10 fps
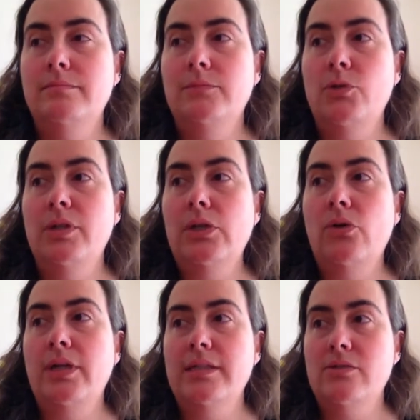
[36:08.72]
or the
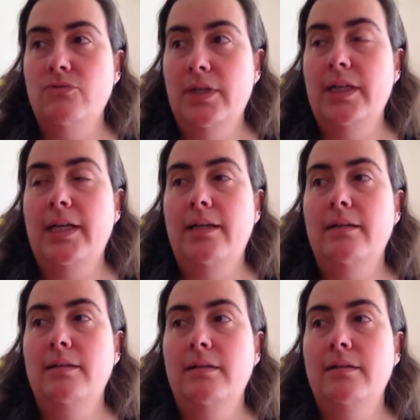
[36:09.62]
longest running
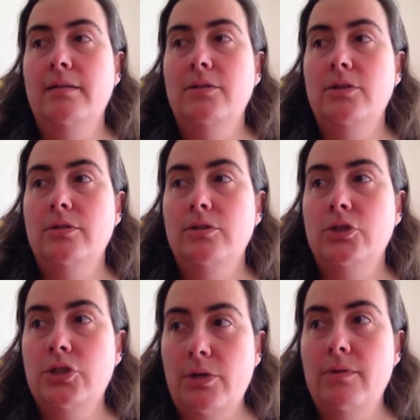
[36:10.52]

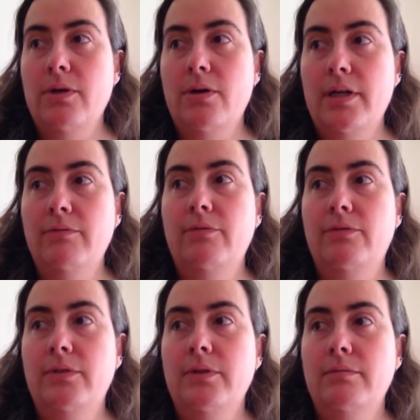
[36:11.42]
show that
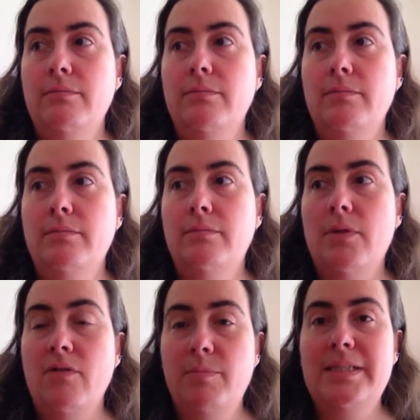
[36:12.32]

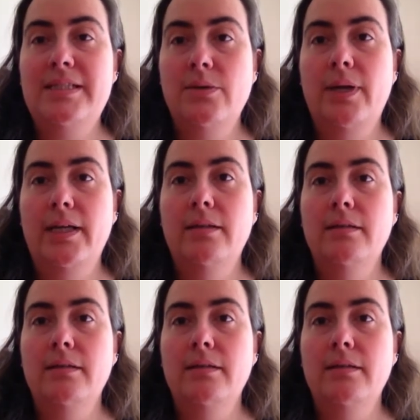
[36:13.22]
I've been doing.